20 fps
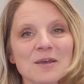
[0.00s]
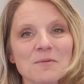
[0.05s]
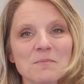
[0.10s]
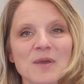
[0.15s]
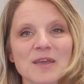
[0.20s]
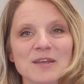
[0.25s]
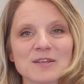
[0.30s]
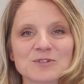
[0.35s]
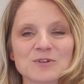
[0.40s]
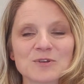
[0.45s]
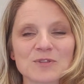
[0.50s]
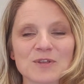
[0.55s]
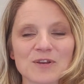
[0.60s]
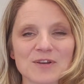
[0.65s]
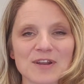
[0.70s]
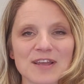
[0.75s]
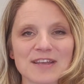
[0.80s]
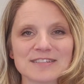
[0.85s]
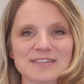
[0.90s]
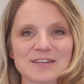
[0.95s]
Make sure they're
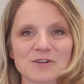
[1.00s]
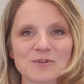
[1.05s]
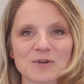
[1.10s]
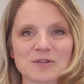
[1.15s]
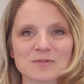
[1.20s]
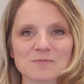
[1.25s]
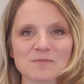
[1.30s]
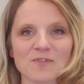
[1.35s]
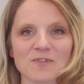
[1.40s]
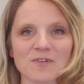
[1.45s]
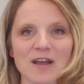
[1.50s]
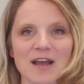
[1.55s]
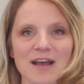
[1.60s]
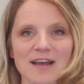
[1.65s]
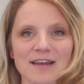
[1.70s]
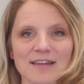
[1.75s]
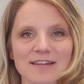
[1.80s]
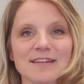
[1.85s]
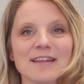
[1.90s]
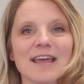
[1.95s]
nice and crisp
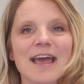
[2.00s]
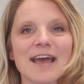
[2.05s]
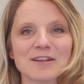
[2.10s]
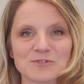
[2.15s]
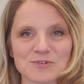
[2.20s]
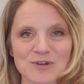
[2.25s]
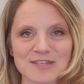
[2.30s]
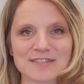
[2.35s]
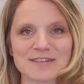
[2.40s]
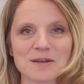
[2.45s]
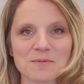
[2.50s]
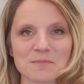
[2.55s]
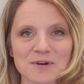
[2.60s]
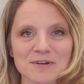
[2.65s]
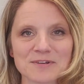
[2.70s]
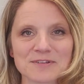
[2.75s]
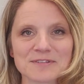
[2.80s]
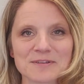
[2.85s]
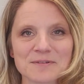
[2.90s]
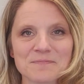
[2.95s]
address
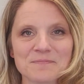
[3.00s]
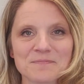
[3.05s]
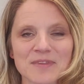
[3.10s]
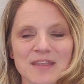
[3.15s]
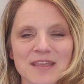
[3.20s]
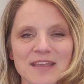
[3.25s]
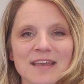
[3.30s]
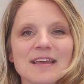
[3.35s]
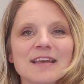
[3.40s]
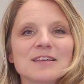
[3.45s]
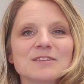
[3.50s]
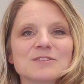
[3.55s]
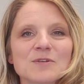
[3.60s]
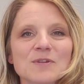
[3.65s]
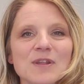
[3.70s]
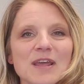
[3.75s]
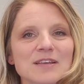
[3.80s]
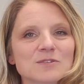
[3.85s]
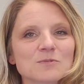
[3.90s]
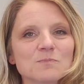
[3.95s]
numbers. So
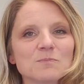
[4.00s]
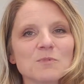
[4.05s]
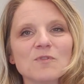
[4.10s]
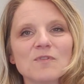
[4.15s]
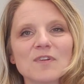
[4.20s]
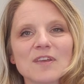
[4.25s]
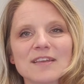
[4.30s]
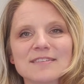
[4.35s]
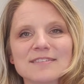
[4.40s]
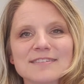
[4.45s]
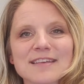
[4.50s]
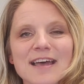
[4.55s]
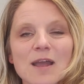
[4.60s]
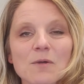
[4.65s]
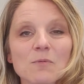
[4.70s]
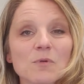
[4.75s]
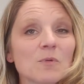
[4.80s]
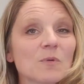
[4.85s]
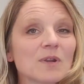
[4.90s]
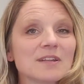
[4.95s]
next, moving
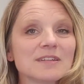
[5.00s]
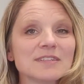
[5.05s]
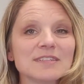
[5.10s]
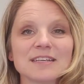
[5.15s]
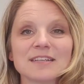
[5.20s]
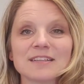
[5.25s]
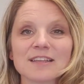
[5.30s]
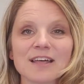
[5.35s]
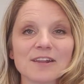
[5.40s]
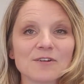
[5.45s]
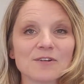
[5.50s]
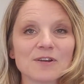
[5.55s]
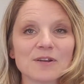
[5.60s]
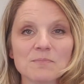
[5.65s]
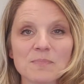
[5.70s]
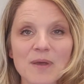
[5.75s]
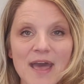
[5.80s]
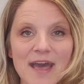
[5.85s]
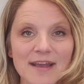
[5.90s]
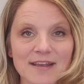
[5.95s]
inside, we want to declutter
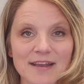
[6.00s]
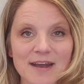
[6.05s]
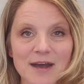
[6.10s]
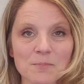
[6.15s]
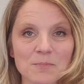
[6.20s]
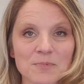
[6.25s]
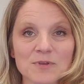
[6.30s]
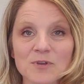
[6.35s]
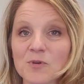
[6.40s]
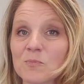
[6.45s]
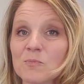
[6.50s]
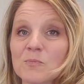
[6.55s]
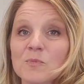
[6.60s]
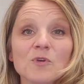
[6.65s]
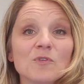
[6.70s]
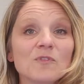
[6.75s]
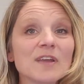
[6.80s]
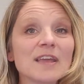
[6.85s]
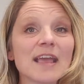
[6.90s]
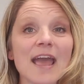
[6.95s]
and pack up. You're
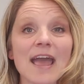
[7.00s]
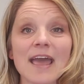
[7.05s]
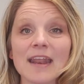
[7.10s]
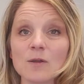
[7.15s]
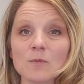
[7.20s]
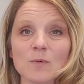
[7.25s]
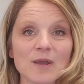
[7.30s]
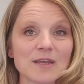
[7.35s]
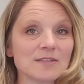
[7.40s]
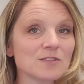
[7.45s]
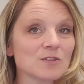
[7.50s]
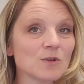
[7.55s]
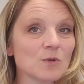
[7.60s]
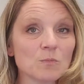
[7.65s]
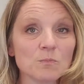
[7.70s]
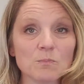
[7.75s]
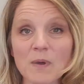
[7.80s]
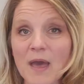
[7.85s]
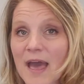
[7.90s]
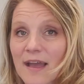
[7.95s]
moving anyway,
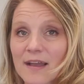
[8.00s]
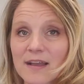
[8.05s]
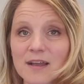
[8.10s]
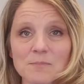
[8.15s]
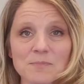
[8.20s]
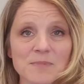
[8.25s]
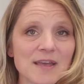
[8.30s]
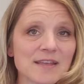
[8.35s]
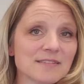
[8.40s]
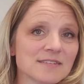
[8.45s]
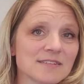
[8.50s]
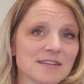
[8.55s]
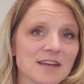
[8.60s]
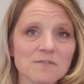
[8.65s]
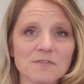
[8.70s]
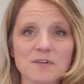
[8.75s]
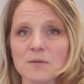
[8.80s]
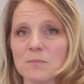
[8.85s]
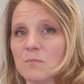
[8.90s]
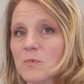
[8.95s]
so pack up that
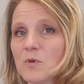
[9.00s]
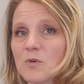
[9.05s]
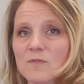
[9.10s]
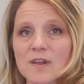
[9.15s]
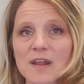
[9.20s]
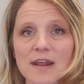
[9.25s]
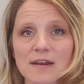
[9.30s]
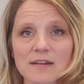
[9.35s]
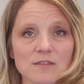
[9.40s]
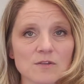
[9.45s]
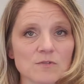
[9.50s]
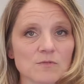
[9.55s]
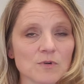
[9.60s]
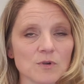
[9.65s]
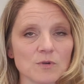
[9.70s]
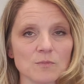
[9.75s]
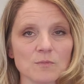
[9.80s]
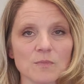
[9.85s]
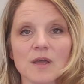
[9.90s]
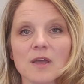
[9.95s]
stuff and move it out of the
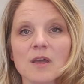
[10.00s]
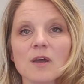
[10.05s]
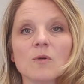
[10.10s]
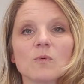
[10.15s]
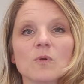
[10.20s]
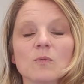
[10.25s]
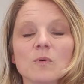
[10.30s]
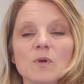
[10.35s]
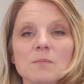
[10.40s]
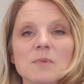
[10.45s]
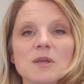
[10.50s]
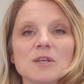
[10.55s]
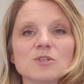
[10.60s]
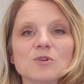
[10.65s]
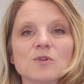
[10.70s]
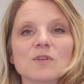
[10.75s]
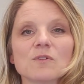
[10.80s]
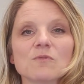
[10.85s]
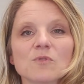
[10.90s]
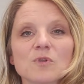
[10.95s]
room. We want to make
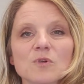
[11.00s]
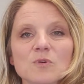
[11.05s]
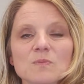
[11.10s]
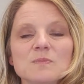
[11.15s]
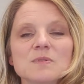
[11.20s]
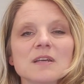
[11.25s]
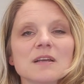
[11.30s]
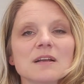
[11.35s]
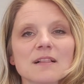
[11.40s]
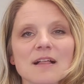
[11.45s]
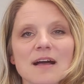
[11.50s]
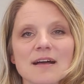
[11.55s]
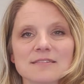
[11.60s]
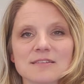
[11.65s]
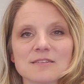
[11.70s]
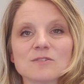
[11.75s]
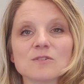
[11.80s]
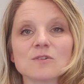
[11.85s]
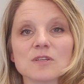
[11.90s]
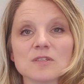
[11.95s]
sure that rooms and
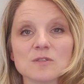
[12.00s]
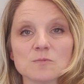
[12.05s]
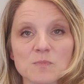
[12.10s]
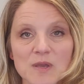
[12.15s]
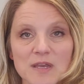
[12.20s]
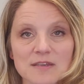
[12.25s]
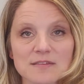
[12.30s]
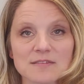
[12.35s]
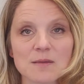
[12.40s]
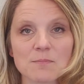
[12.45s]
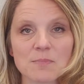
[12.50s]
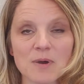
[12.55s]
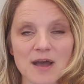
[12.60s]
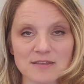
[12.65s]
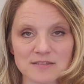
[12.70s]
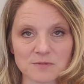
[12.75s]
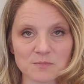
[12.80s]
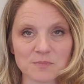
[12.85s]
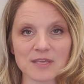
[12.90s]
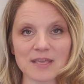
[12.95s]
closets look as big as they
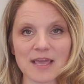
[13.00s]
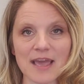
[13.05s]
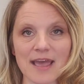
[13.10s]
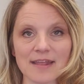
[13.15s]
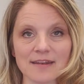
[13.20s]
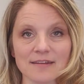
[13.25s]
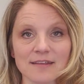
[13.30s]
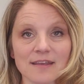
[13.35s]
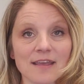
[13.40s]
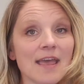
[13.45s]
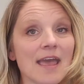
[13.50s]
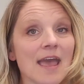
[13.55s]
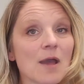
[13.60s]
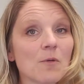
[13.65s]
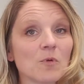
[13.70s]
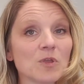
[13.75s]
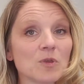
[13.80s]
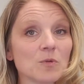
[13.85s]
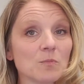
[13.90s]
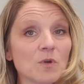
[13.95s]
possibly can. And
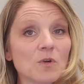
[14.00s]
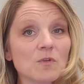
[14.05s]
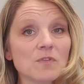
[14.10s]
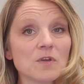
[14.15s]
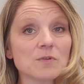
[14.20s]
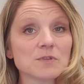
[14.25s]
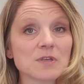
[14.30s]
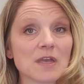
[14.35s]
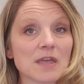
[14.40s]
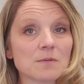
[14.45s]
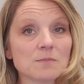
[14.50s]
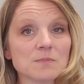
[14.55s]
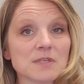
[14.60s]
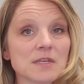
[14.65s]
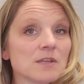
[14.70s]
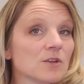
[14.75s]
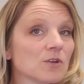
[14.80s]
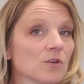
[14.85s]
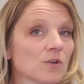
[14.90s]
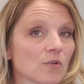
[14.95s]
when you move those items
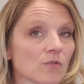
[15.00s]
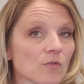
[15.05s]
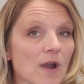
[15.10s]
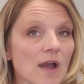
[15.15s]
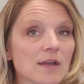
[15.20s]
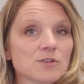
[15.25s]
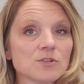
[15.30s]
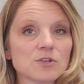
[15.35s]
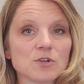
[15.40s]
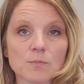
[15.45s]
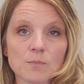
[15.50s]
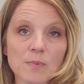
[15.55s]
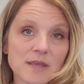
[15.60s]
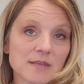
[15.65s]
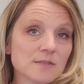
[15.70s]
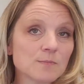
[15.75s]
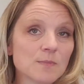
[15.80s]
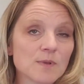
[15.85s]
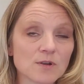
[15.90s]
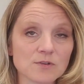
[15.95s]
into your garage or your
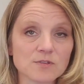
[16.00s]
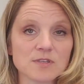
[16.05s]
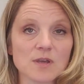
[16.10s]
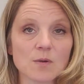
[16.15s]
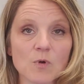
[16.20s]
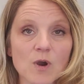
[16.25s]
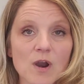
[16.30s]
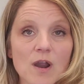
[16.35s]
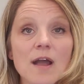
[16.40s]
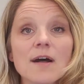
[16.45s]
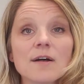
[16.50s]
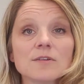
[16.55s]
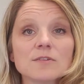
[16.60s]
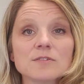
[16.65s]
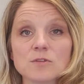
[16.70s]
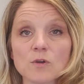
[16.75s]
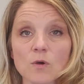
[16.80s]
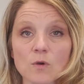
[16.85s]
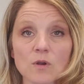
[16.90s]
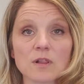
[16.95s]
basement or somewhere
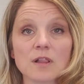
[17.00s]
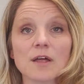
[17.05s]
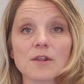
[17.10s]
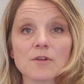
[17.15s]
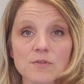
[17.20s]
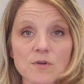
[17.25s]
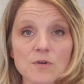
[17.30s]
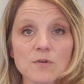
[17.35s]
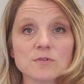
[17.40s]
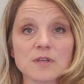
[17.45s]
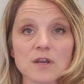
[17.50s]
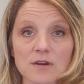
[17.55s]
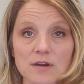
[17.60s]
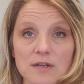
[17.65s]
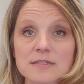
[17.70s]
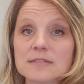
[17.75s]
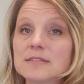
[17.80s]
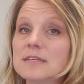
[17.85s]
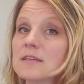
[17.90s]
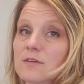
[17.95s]
else, don't clutter those
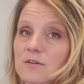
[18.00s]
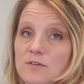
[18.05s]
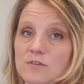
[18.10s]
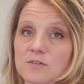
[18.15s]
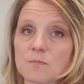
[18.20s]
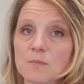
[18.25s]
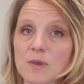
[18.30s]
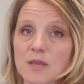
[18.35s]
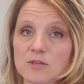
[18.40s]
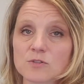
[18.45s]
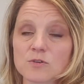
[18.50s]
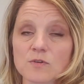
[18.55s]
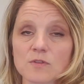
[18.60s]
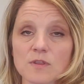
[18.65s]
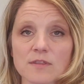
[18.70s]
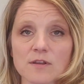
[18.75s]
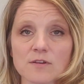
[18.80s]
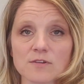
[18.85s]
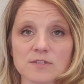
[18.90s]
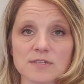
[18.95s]
areas either. So make sure
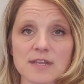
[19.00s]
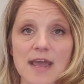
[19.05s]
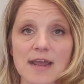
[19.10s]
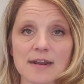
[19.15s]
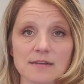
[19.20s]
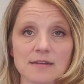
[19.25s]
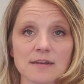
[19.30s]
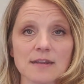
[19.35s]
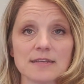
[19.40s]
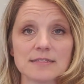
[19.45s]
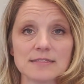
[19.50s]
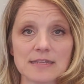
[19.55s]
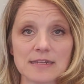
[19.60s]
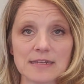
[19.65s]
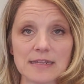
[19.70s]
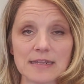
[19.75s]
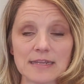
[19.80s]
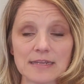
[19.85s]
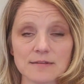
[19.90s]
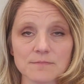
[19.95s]
that they're stacked nice
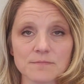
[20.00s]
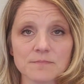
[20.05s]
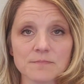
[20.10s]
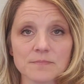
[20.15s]
and neat.